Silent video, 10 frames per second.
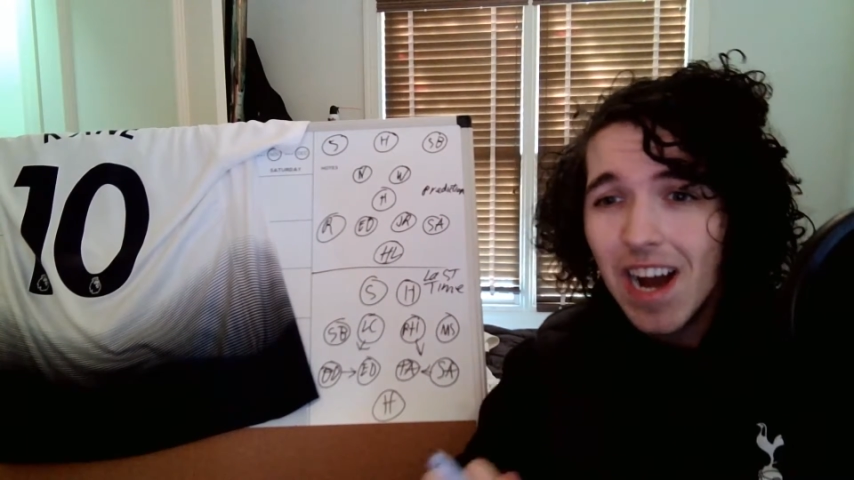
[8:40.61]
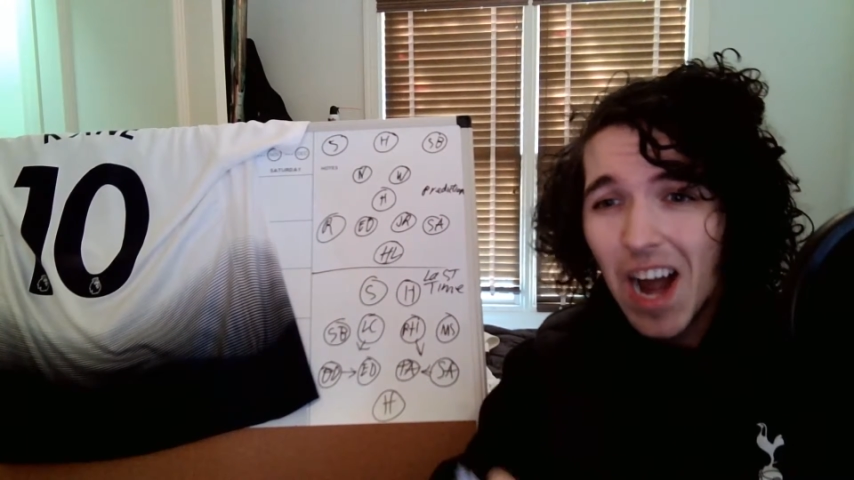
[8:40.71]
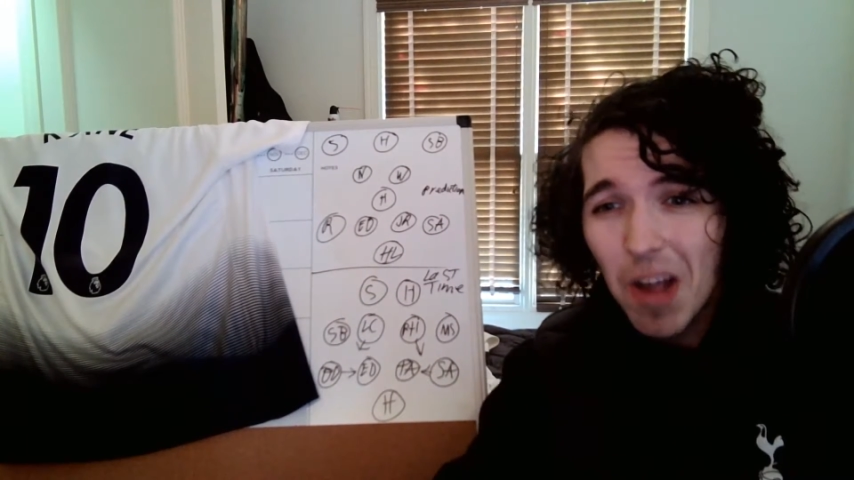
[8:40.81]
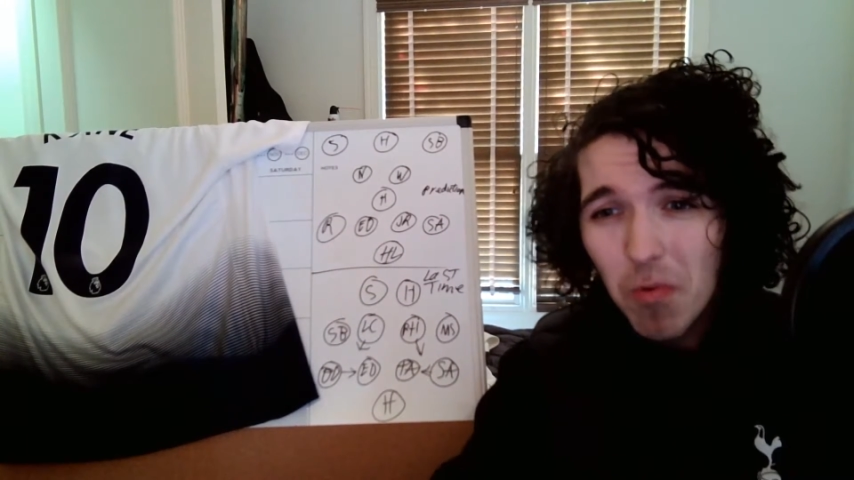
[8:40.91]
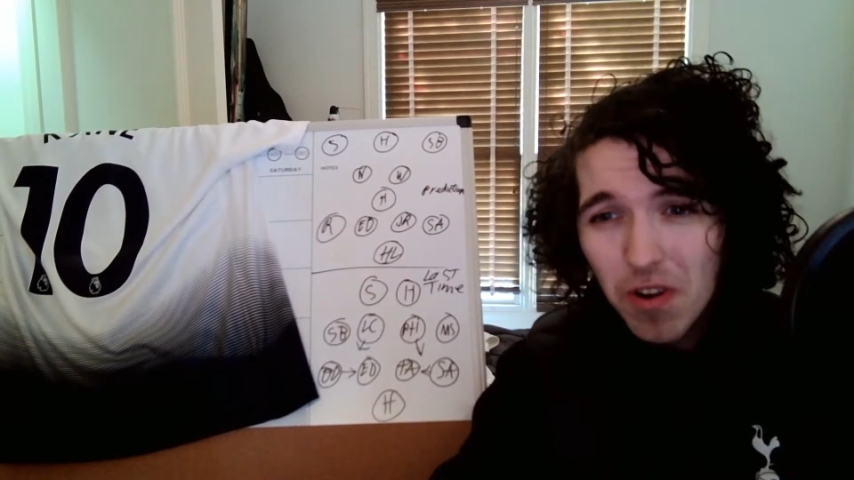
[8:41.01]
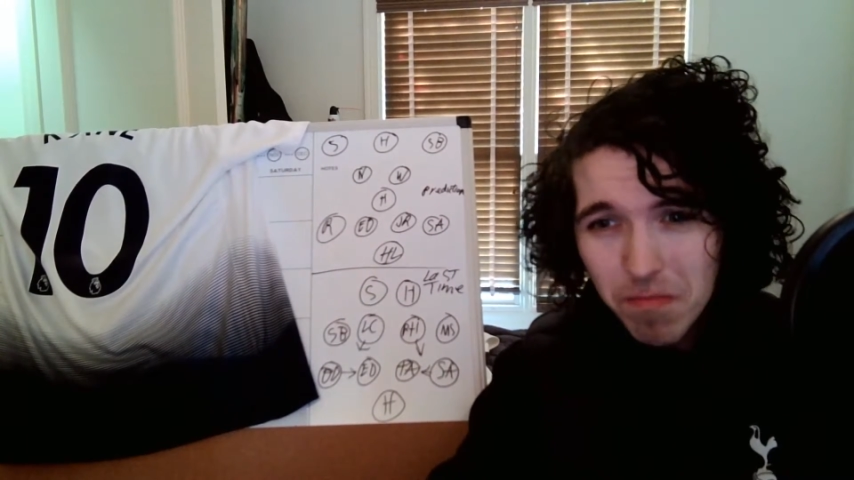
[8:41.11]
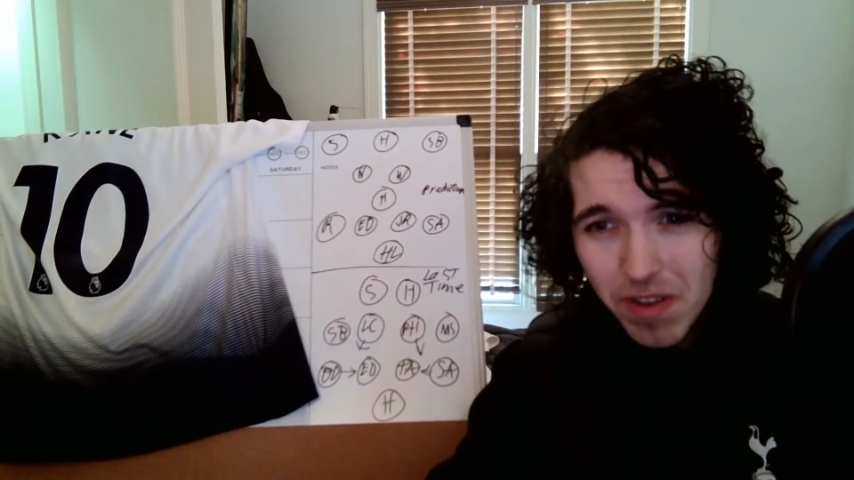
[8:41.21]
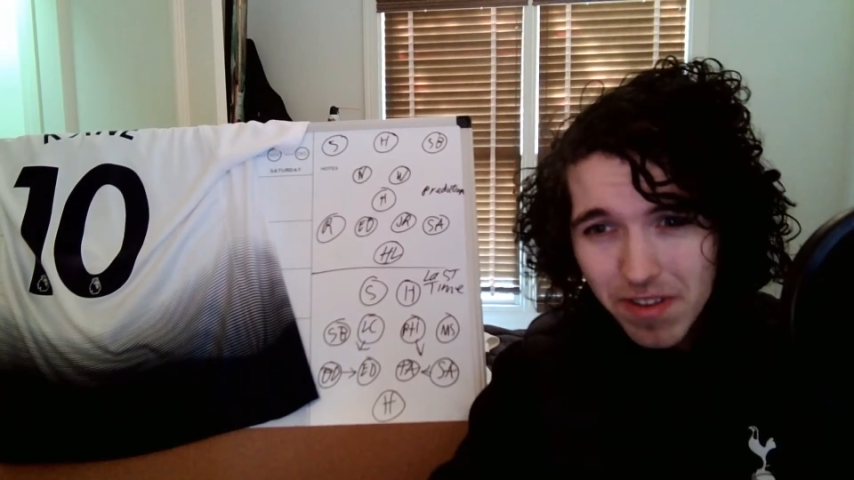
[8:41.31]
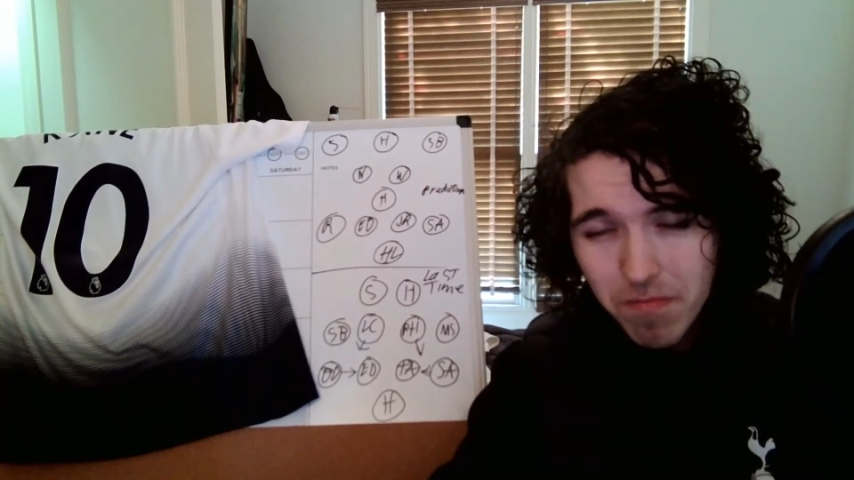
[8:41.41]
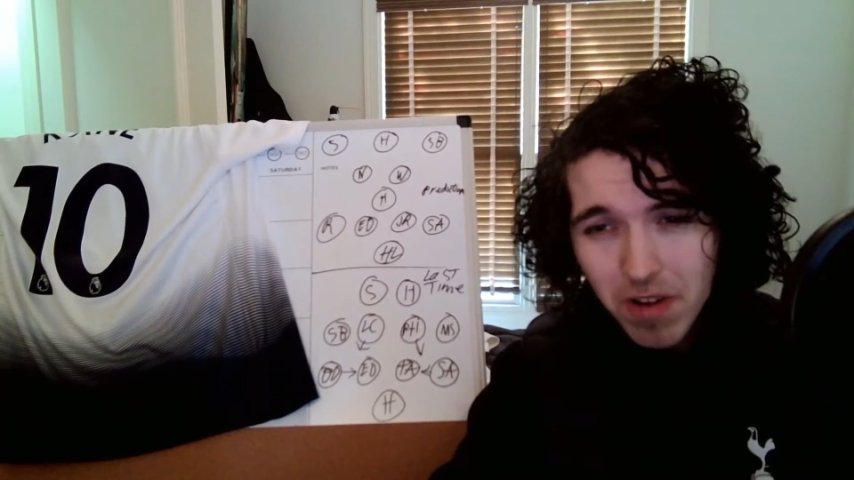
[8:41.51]
I wouldn't
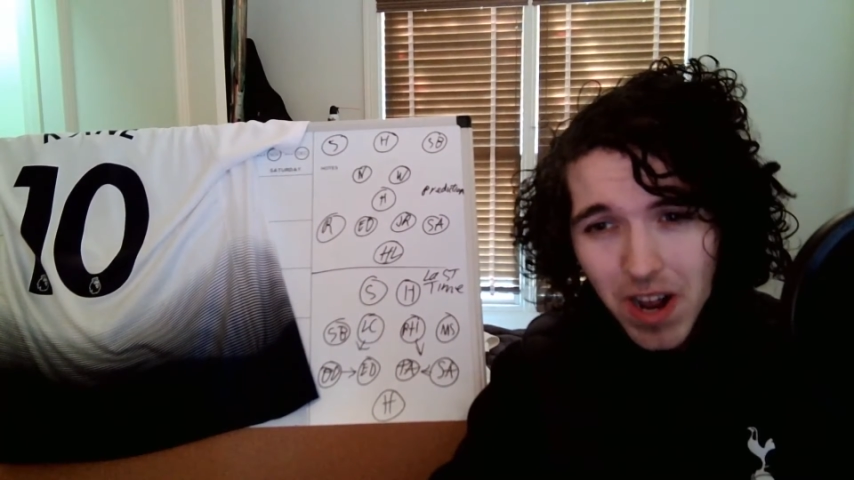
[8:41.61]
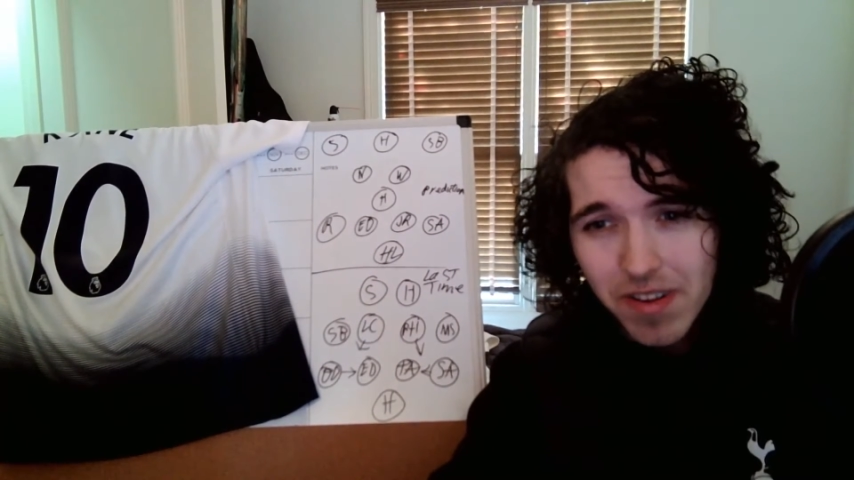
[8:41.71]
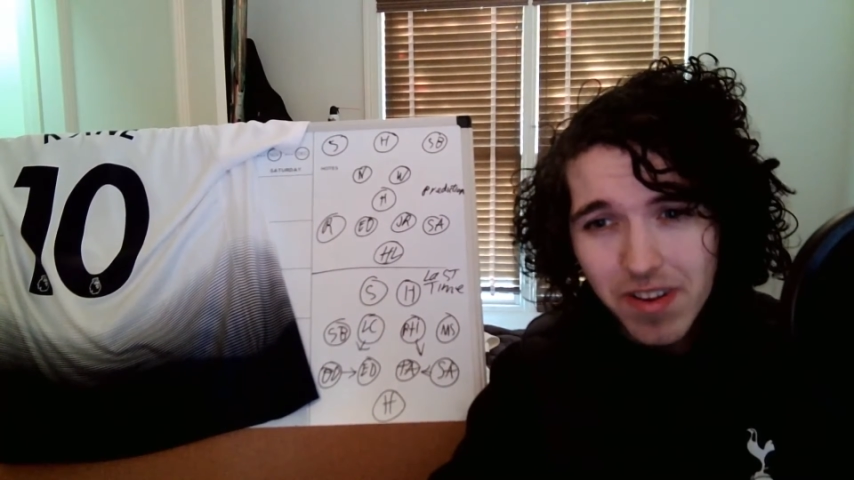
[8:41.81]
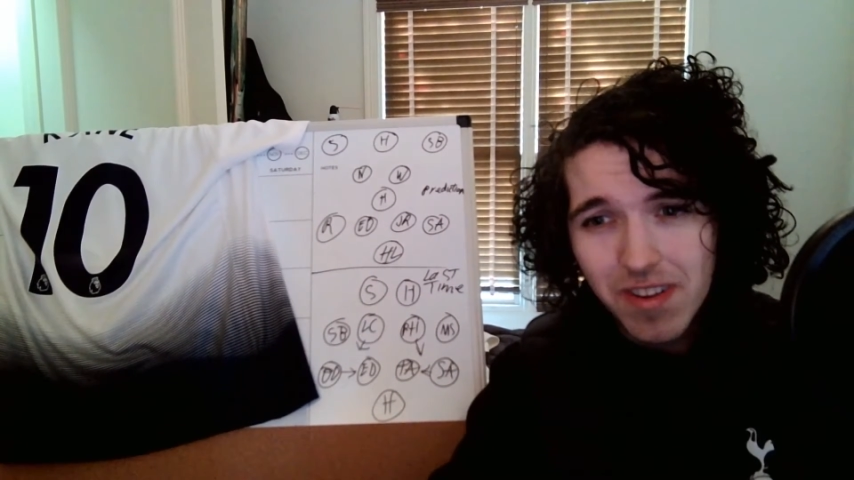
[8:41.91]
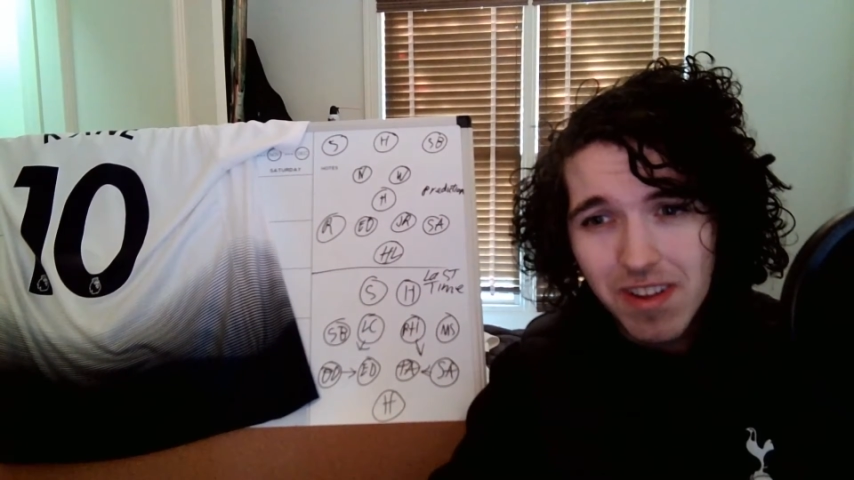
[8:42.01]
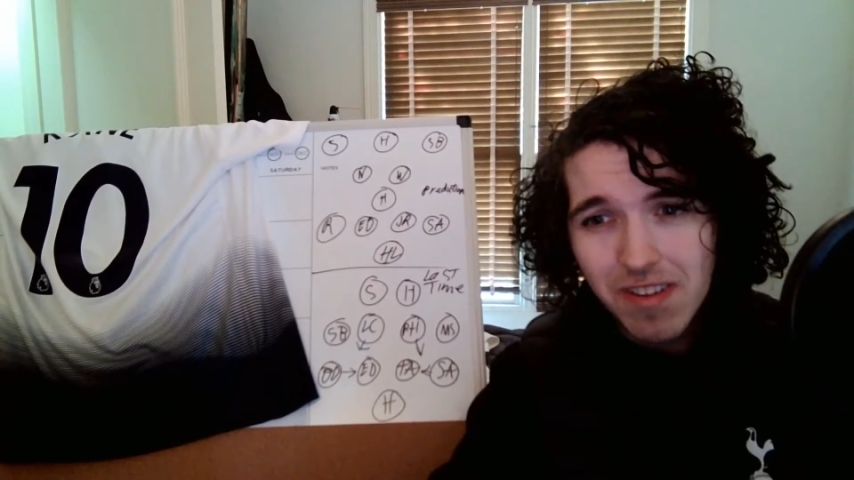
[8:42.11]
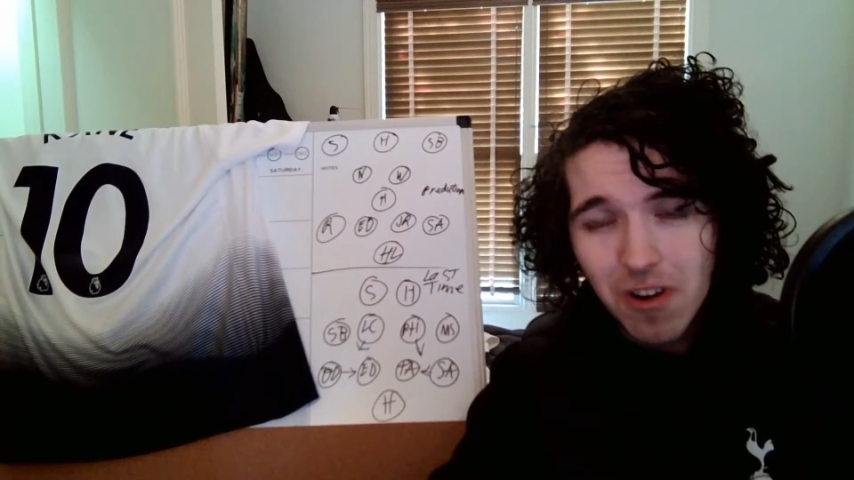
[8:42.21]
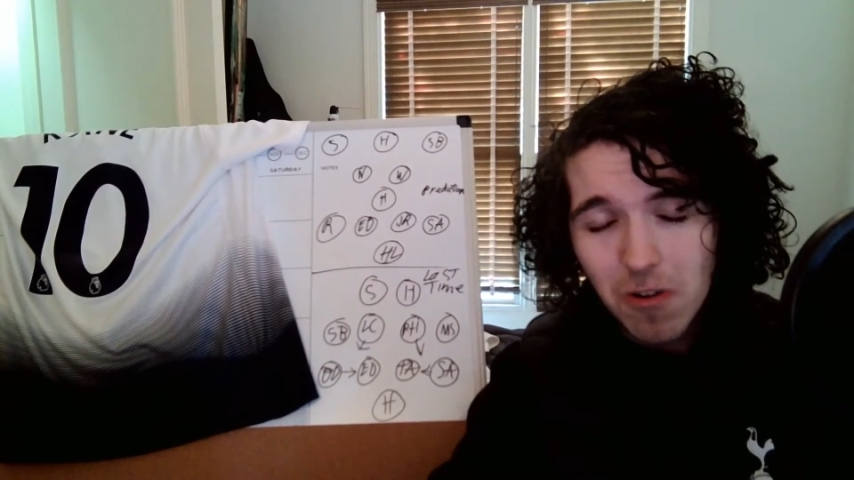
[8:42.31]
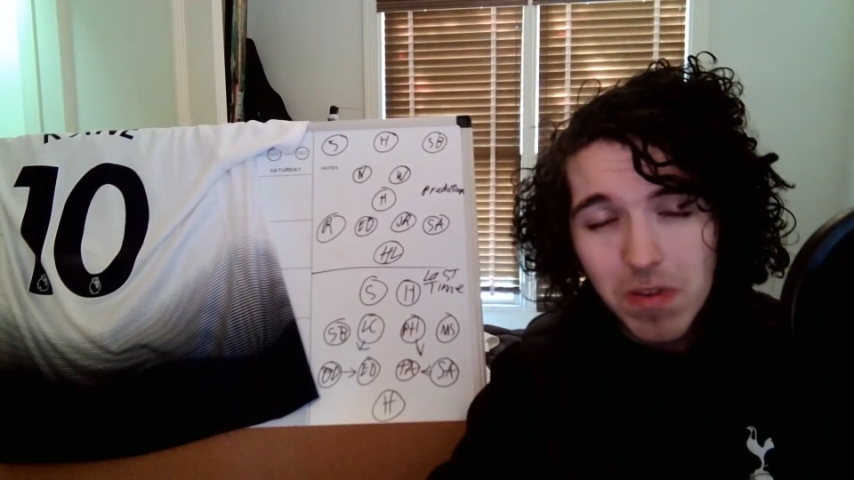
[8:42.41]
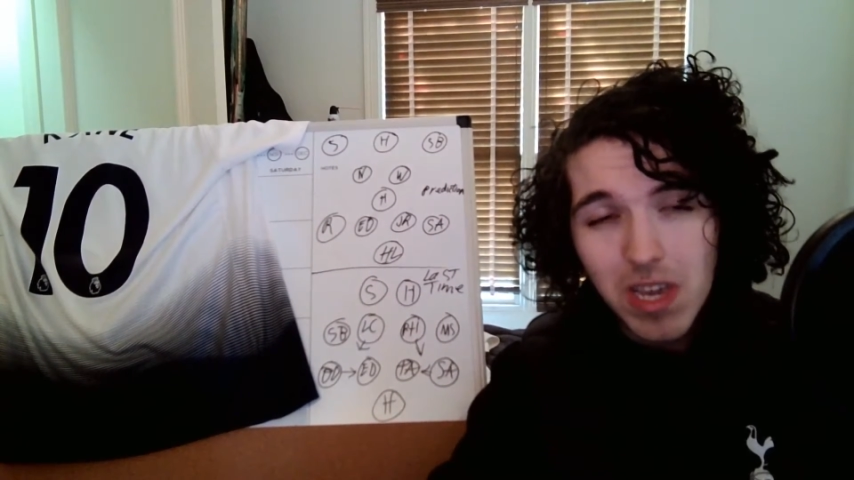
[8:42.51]
be surprised to see
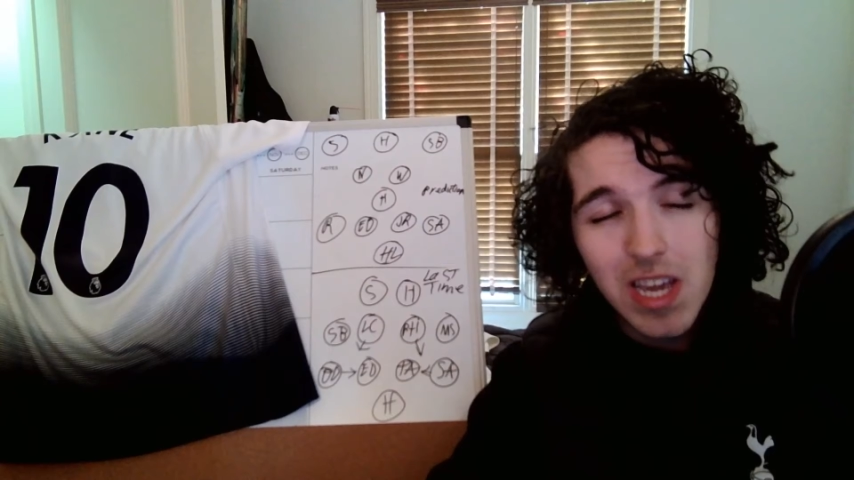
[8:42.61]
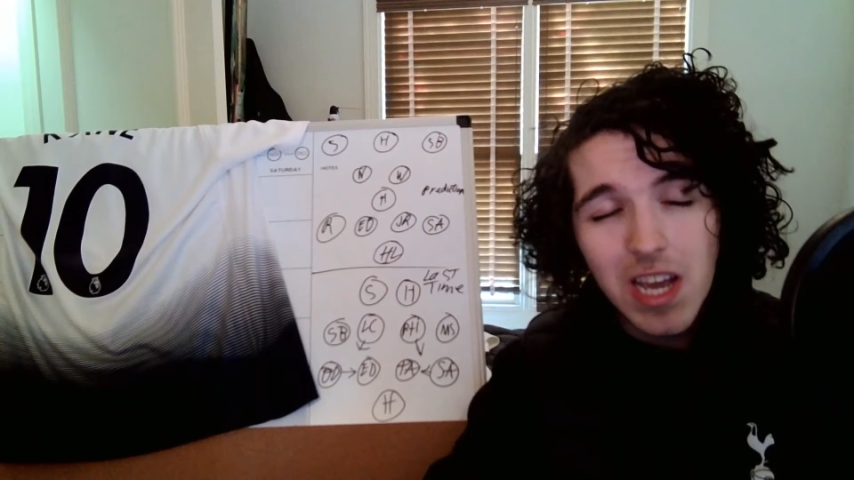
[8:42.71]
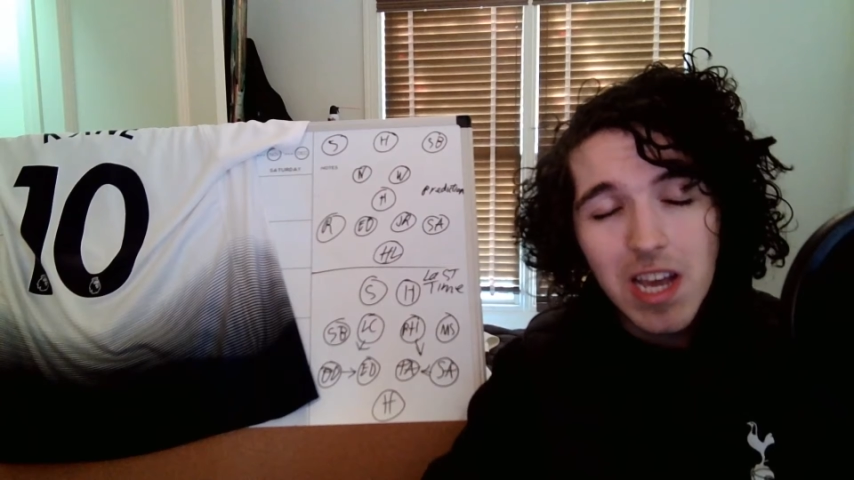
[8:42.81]
Toby.